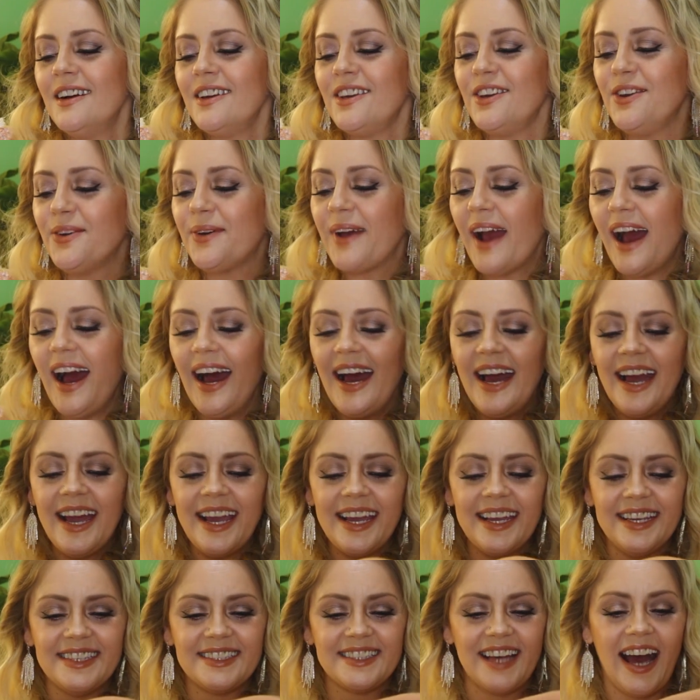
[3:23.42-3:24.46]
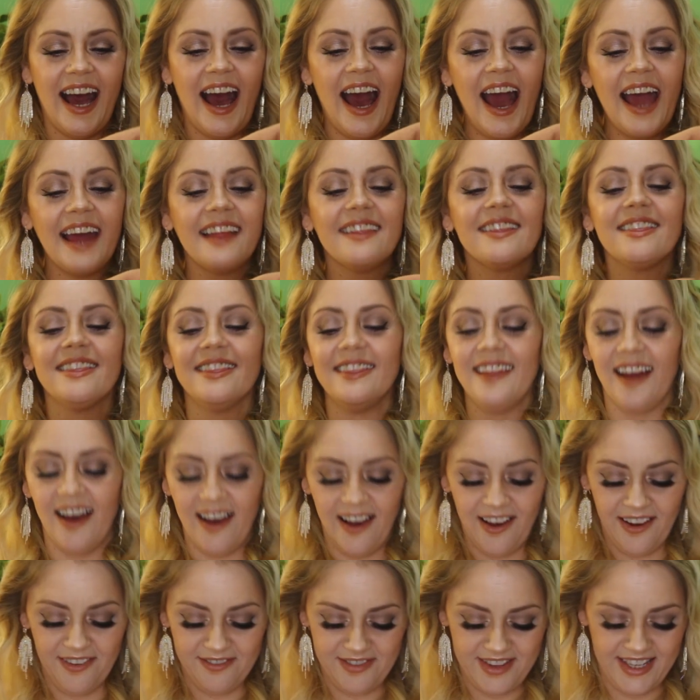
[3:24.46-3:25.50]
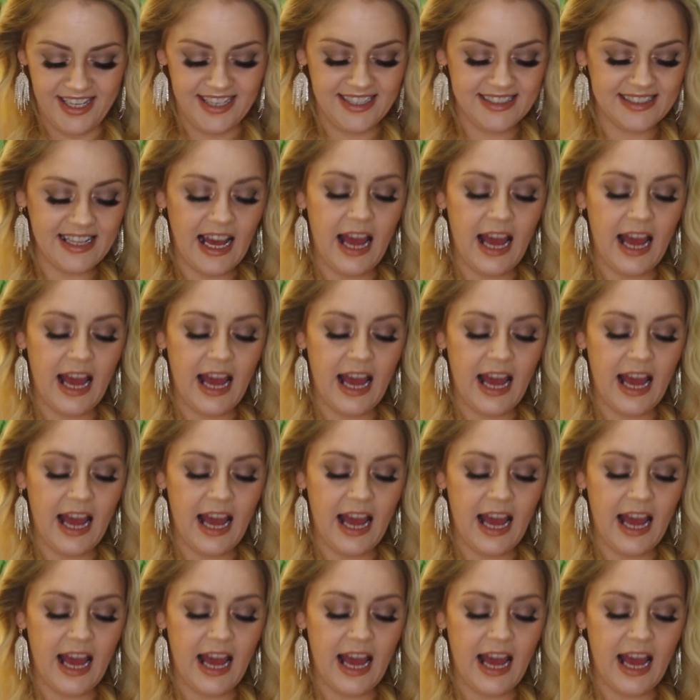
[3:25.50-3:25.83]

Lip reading: You guys, I love this.